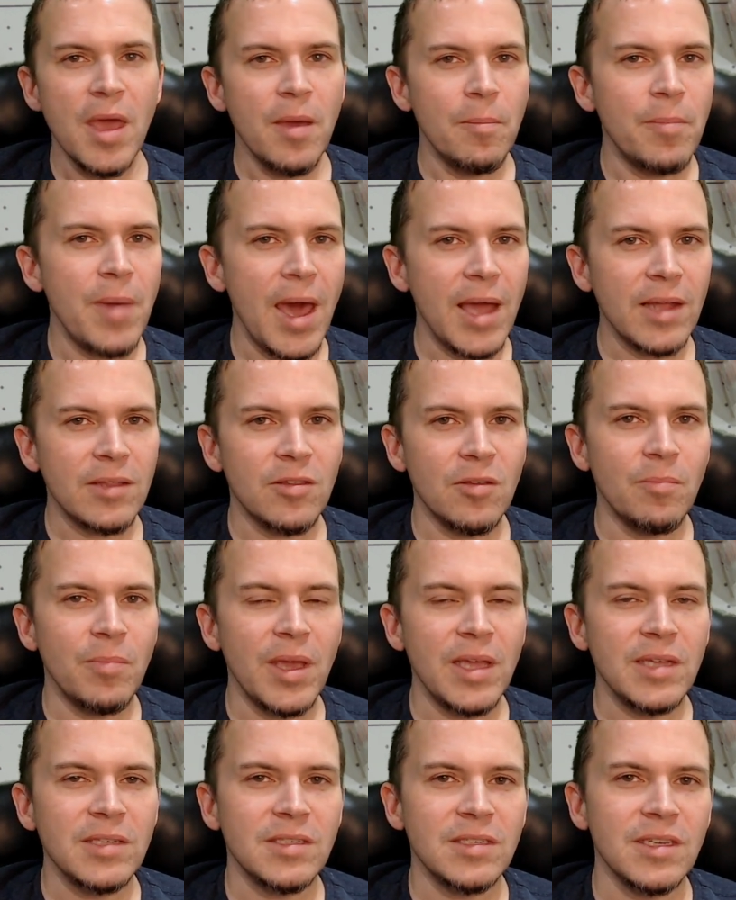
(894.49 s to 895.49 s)
back to
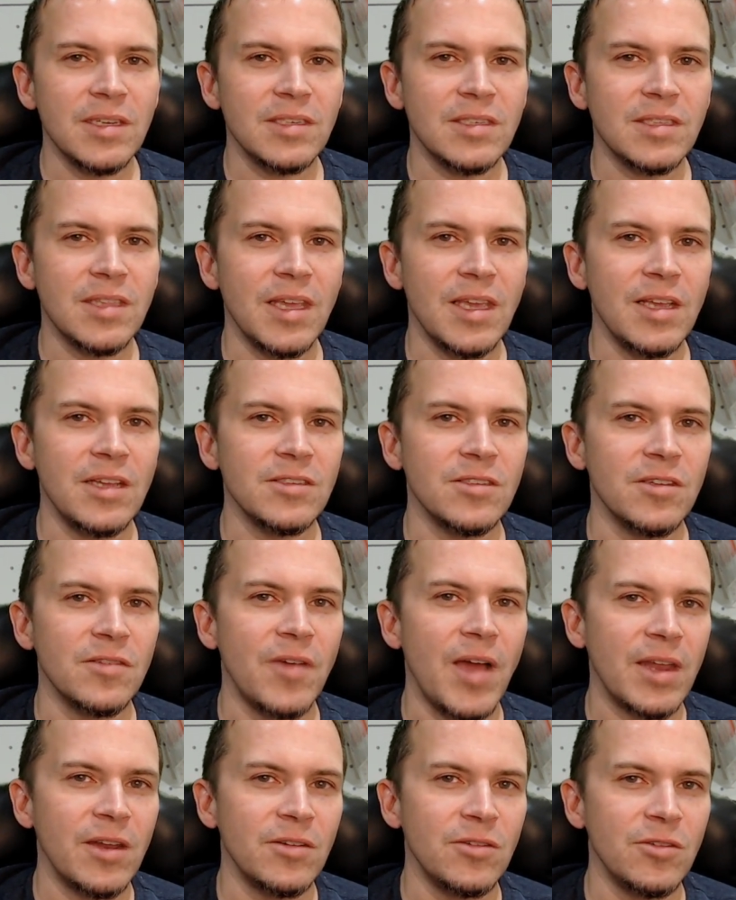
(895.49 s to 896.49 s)
basics things of
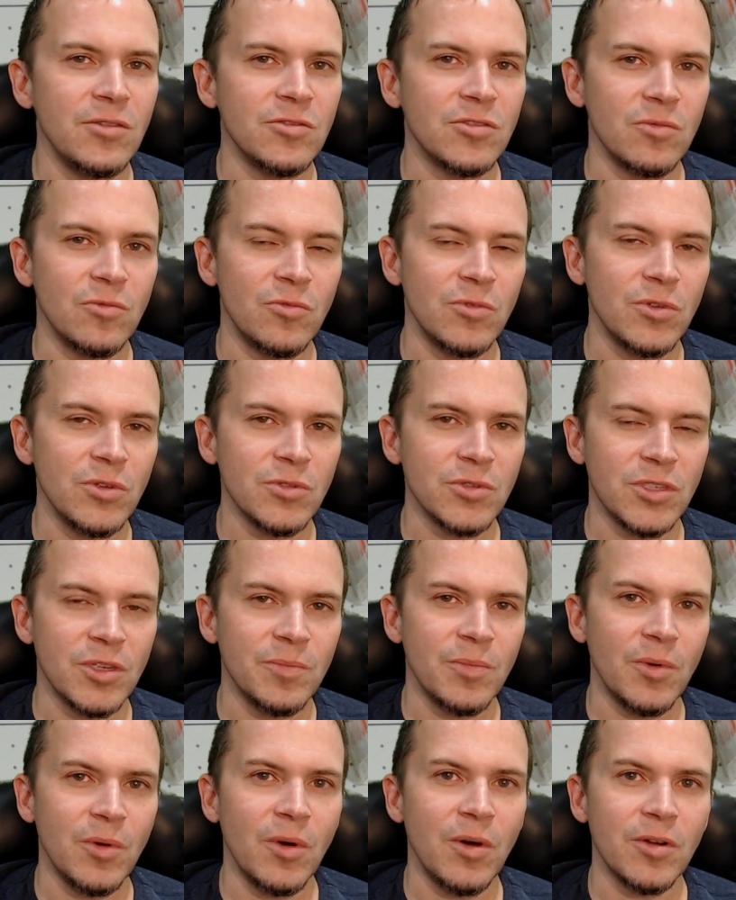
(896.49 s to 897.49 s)
how to do some real
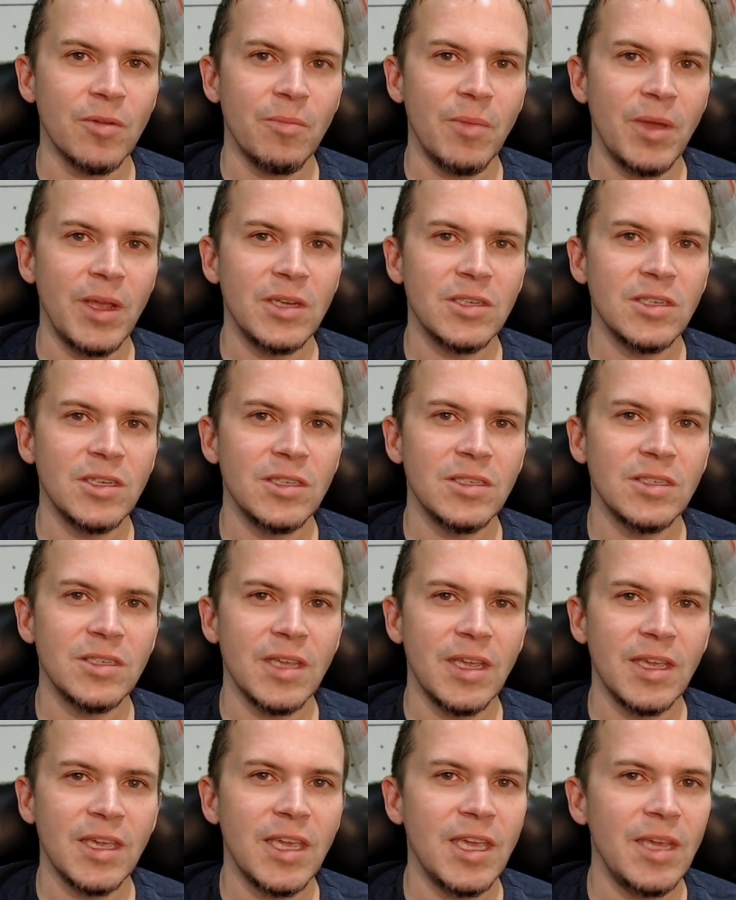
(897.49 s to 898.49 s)
simple automations
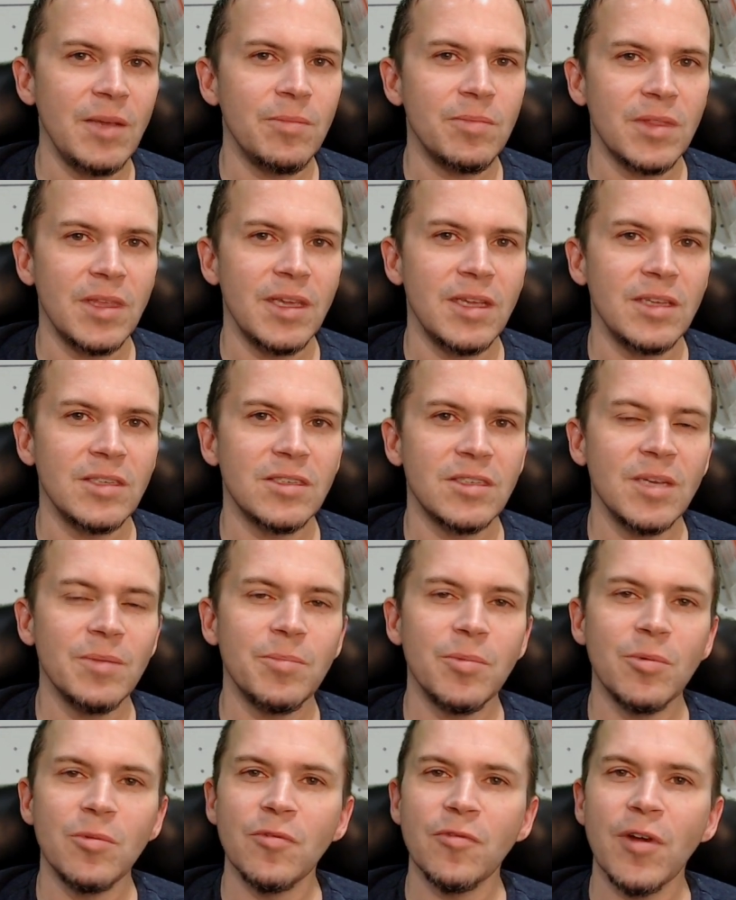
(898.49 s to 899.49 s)
and keep things
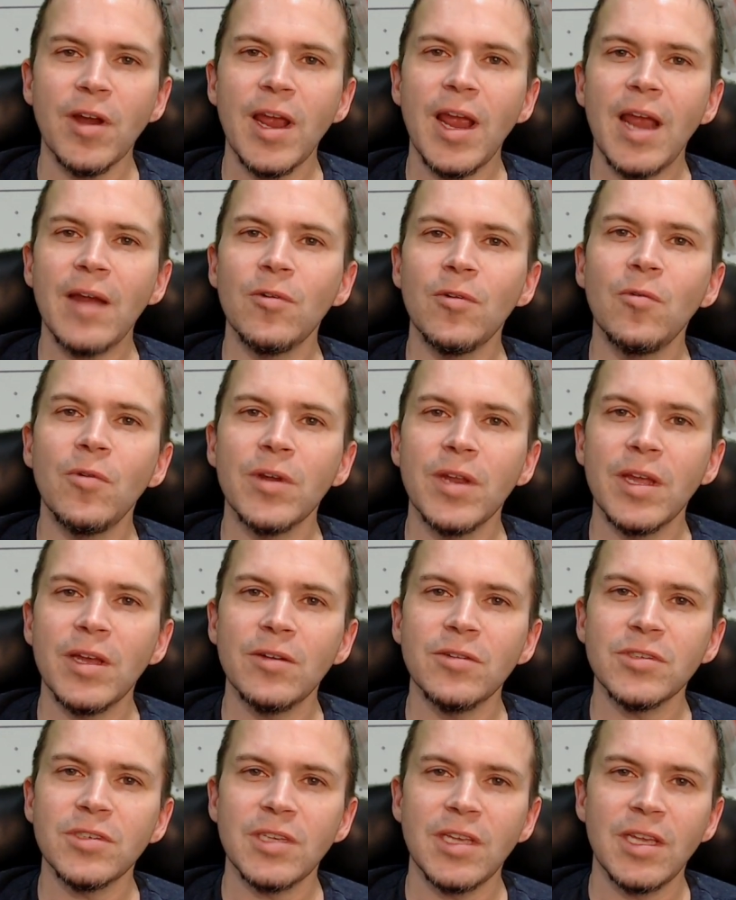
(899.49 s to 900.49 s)
simple for everyone
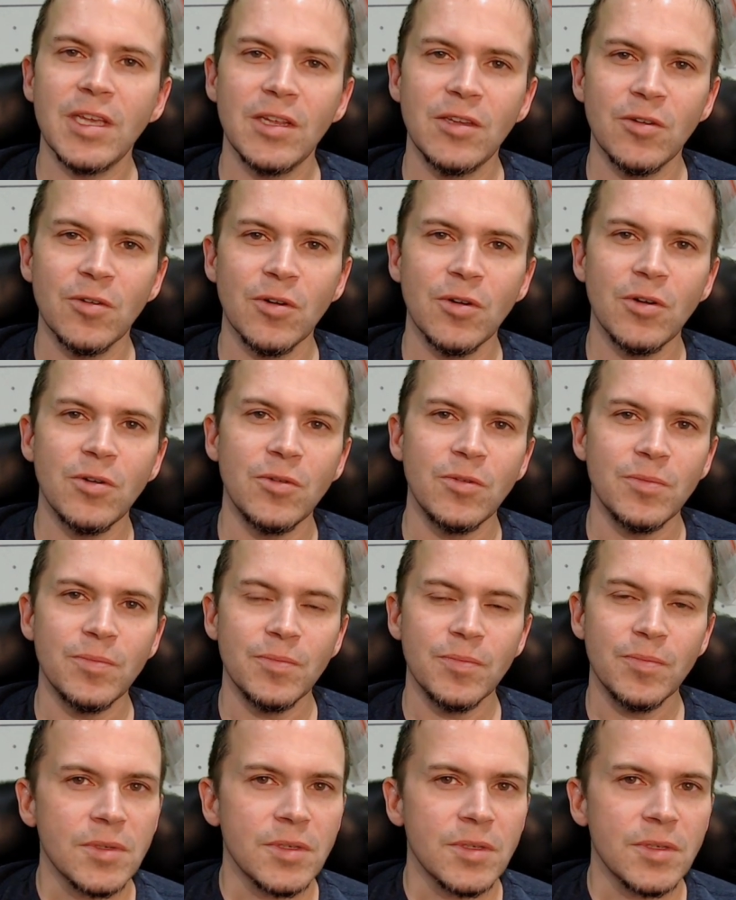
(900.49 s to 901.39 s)
else in your home.